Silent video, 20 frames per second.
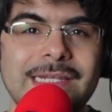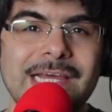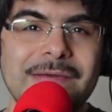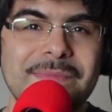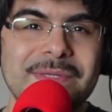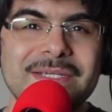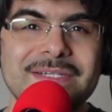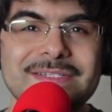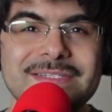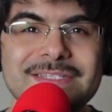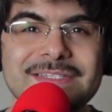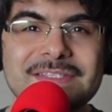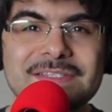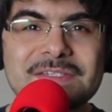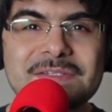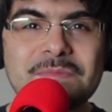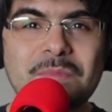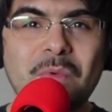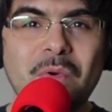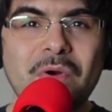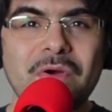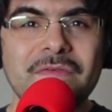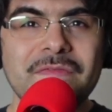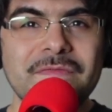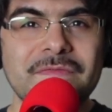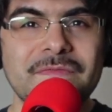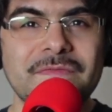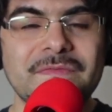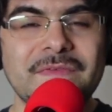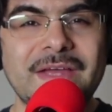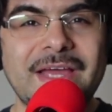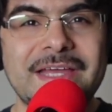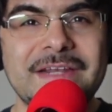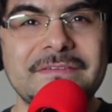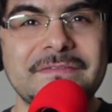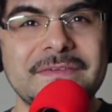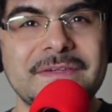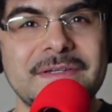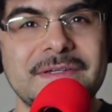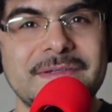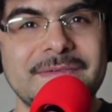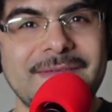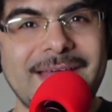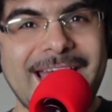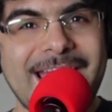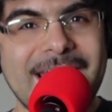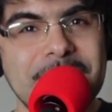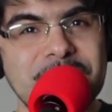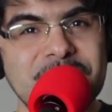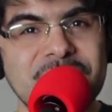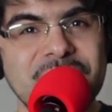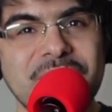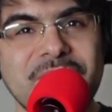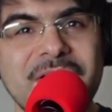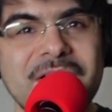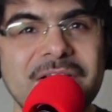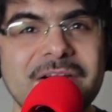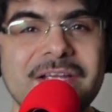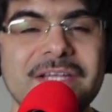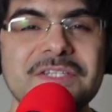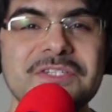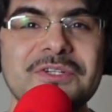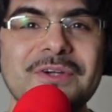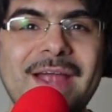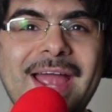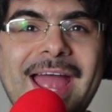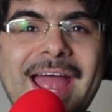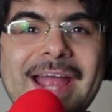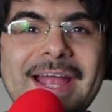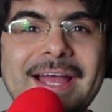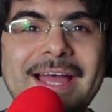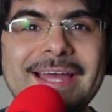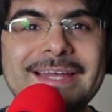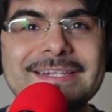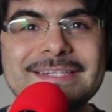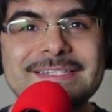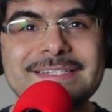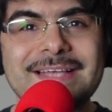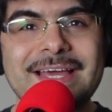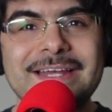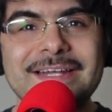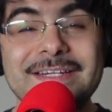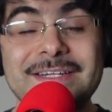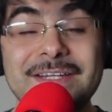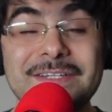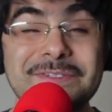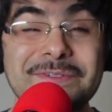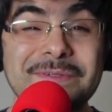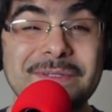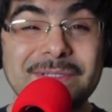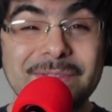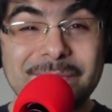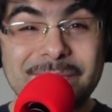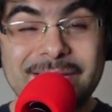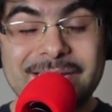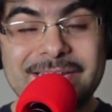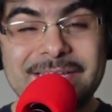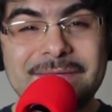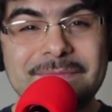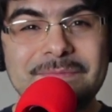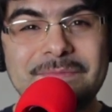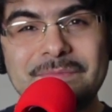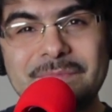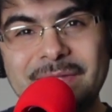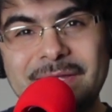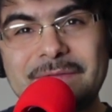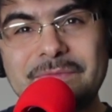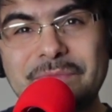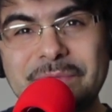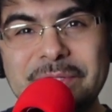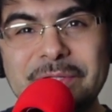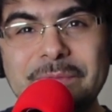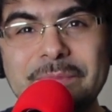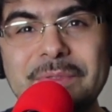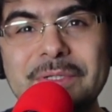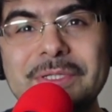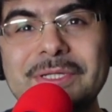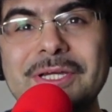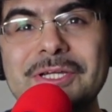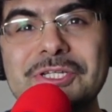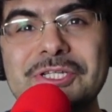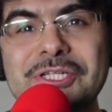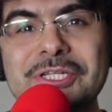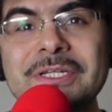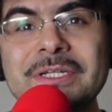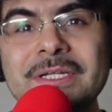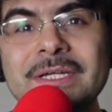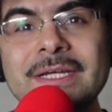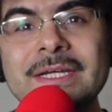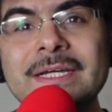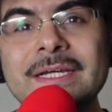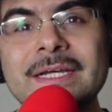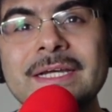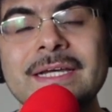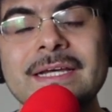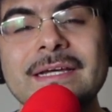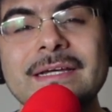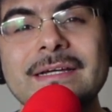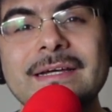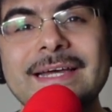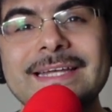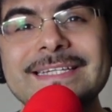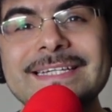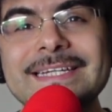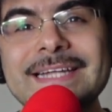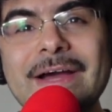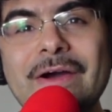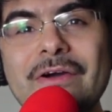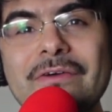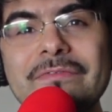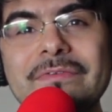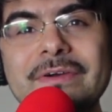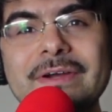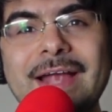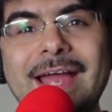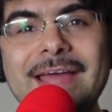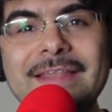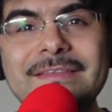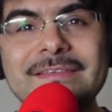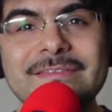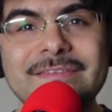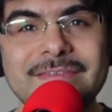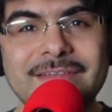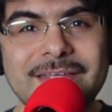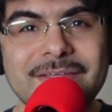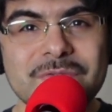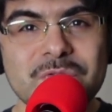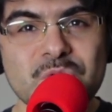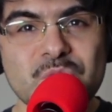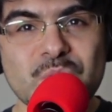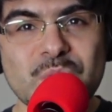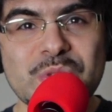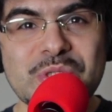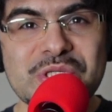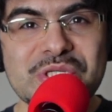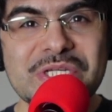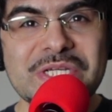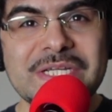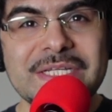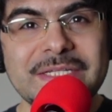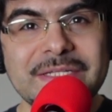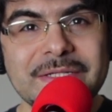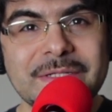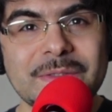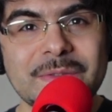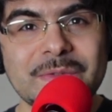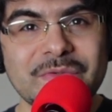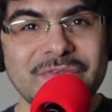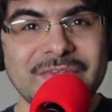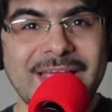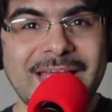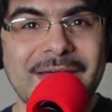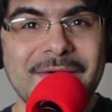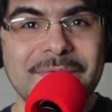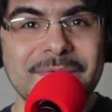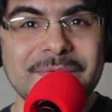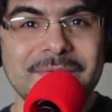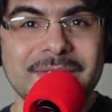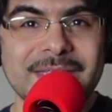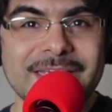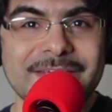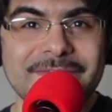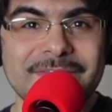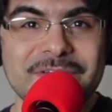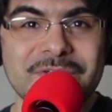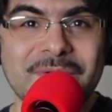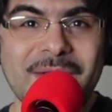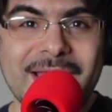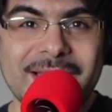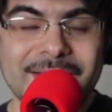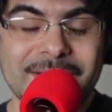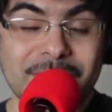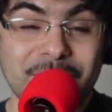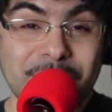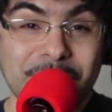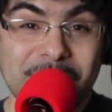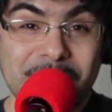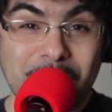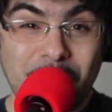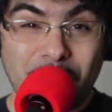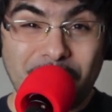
because this is more kind of an atmospheric track, I decided not to include any like real percussion. I did, however, add this like swooshy little sound to give the track a little bit more